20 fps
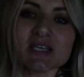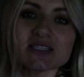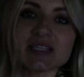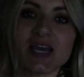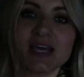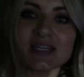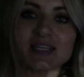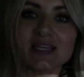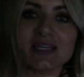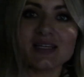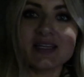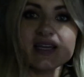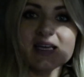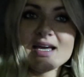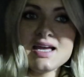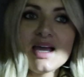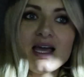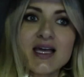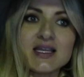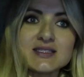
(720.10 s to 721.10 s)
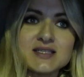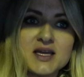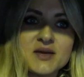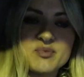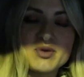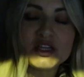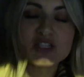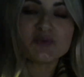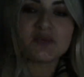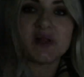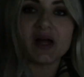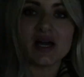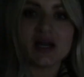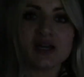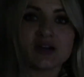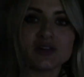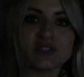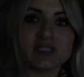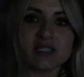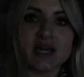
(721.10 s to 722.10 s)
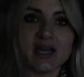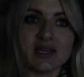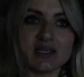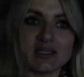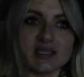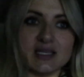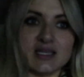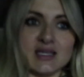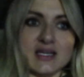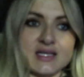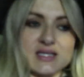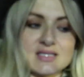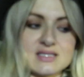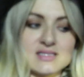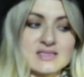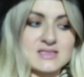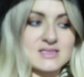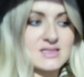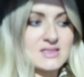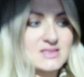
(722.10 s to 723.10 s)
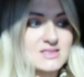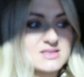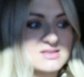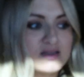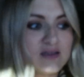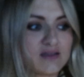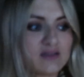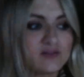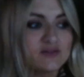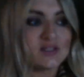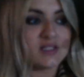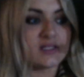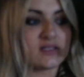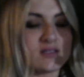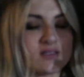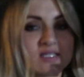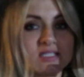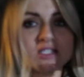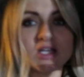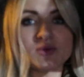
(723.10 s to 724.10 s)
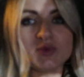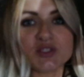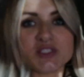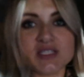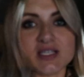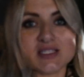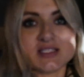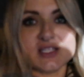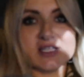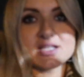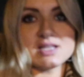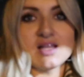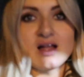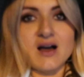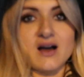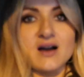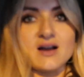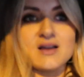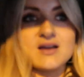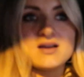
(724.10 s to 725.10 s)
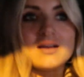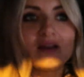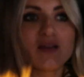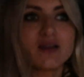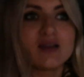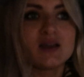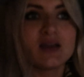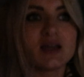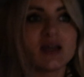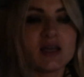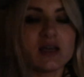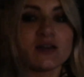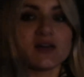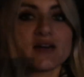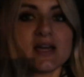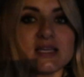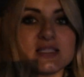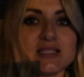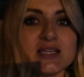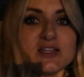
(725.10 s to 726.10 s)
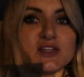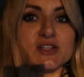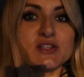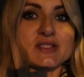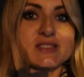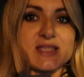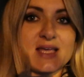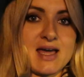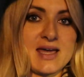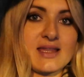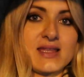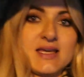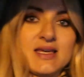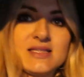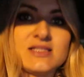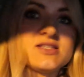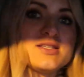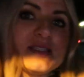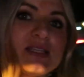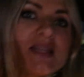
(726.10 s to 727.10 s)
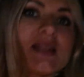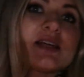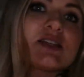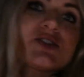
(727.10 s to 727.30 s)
excited. It's like pitch black outside and it's not even, it's almost six o'clock. Grace, are you excited to see